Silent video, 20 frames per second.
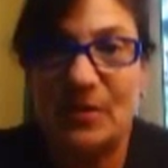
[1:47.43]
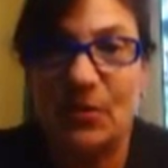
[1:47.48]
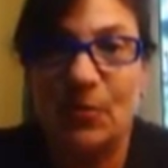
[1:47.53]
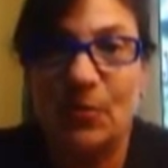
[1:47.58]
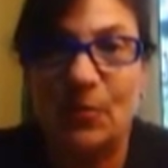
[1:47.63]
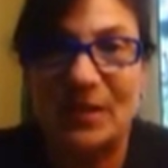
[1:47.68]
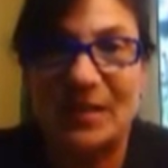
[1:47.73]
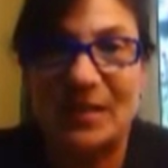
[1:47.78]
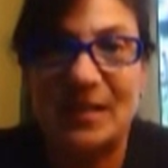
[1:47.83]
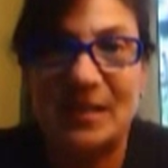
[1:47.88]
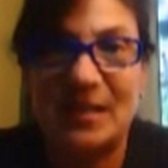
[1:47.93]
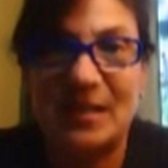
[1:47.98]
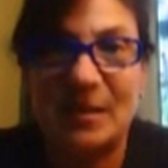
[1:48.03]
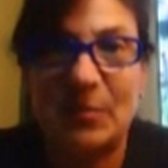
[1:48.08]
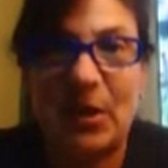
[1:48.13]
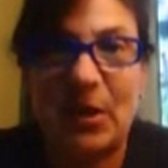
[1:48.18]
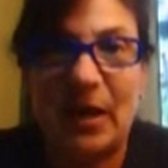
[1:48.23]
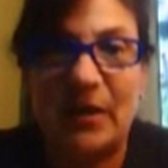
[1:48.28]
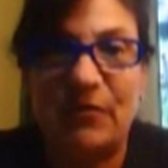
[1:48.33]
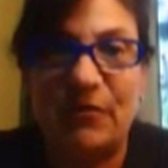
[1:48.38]
or was this
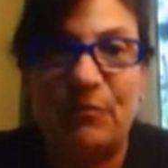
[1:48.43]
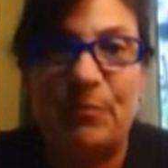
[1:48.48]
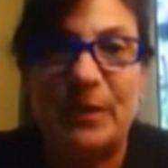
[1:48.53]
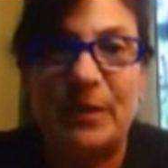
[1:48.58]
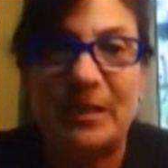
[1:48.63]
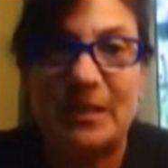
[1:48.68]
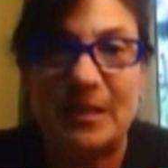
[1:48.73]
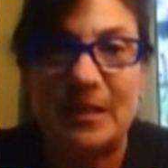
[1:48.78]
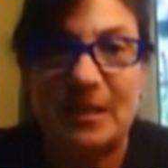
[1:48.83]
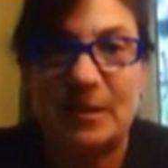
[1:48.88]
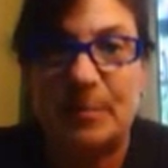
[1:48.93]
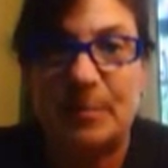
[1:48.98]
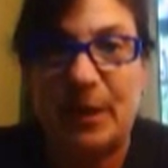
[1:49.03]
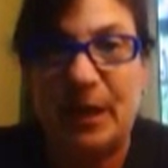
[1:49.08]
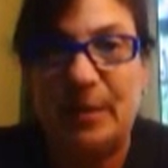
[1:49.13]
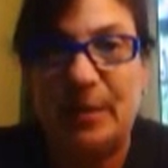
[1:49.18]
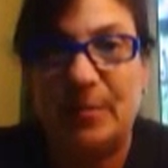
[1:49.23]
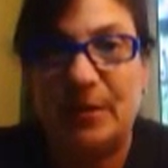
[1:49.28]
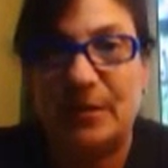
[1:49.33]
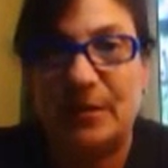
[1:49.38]
some kind of business
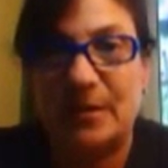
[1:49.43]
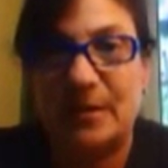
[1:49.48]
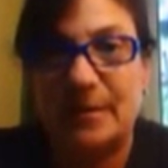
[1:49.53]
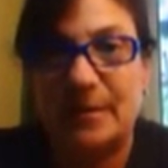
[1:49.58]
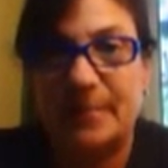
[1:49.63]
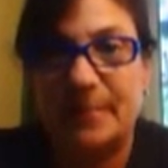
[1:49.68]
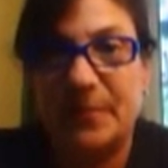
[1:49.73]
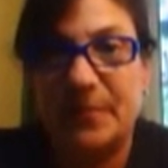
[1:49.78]
payment?